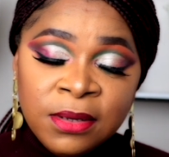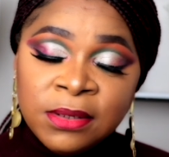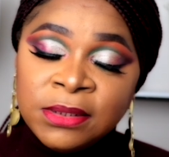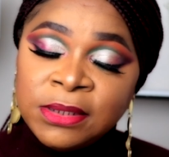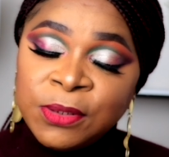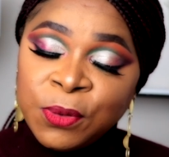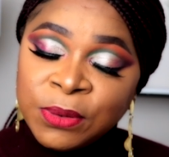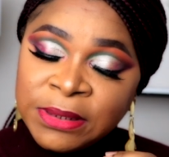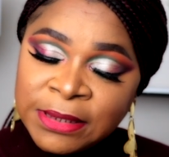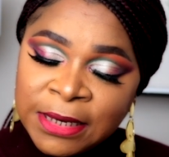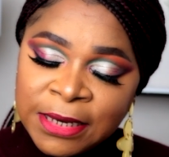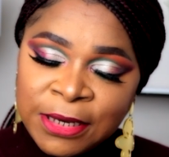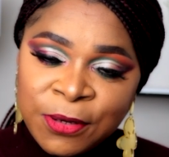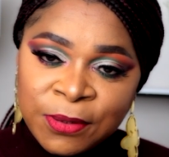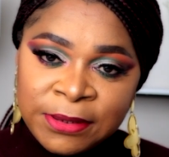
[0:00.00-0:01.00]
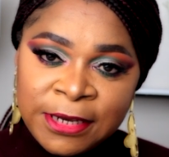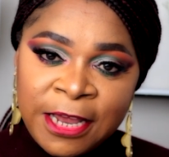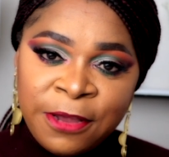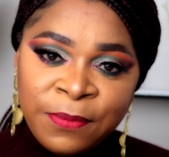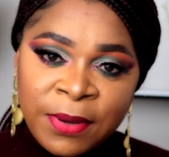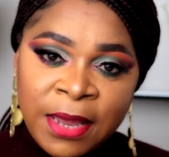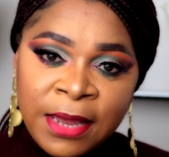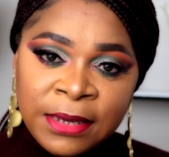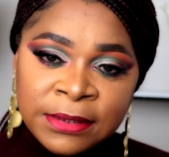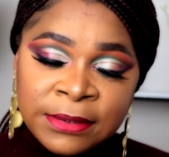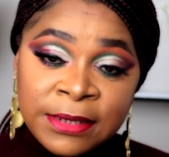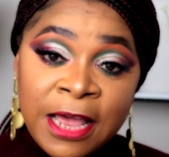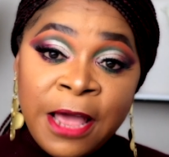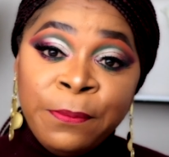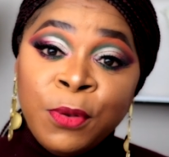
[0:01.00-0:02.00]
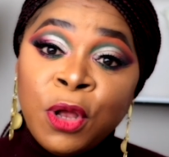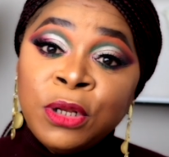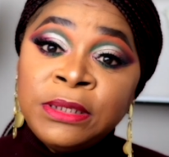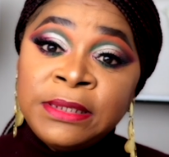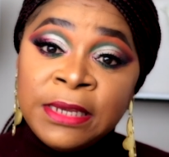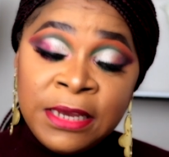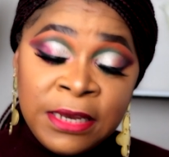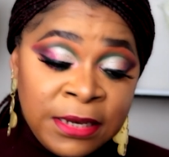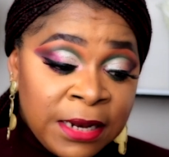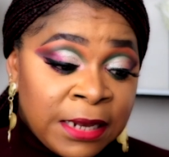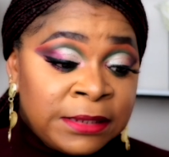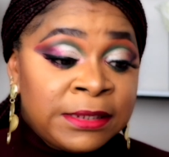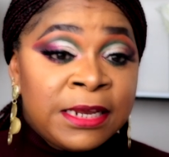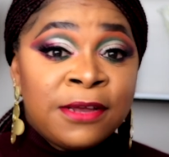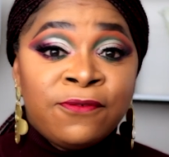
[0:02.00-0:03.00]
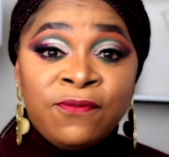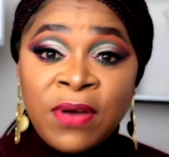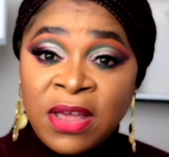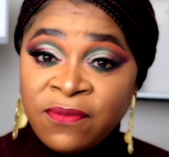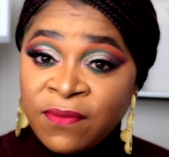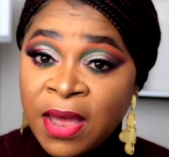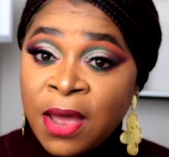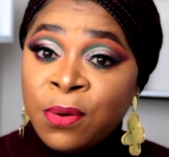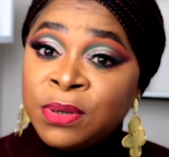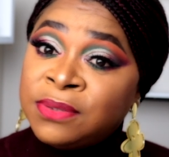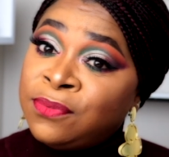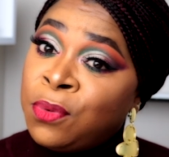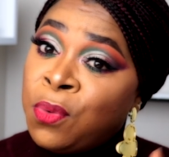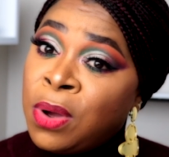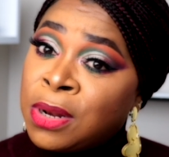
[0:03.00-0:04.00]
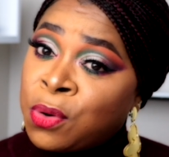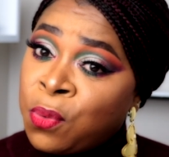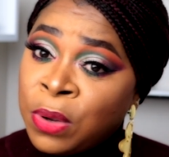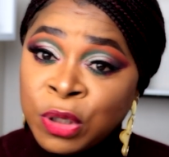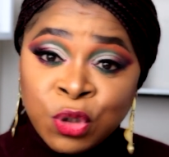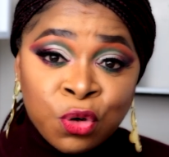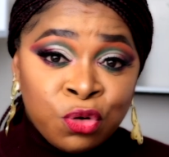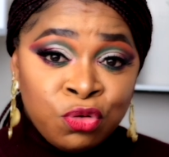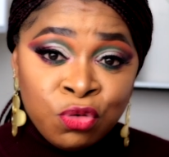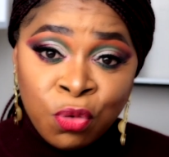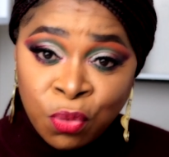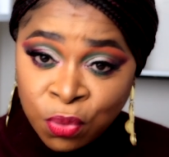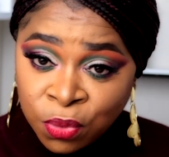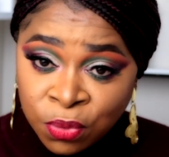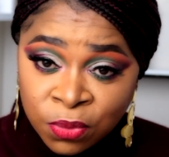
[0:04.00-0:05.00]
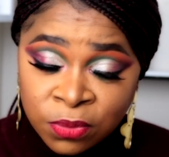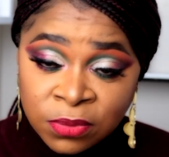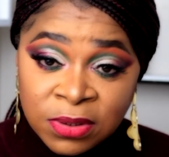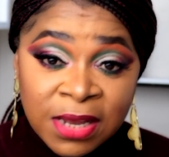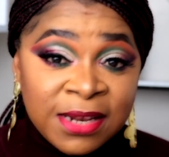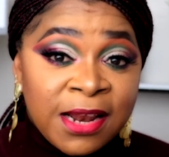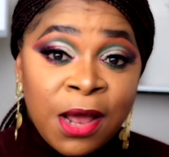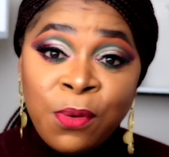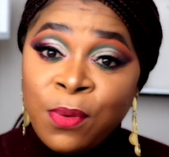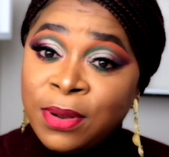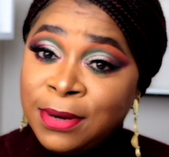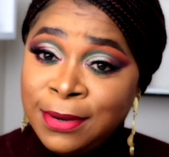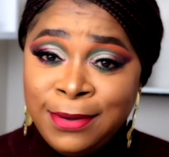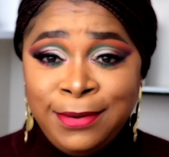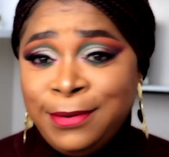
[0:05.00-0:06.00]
So take your time, guys. I'm not saying that take 5 hours for one question. No. Then that one,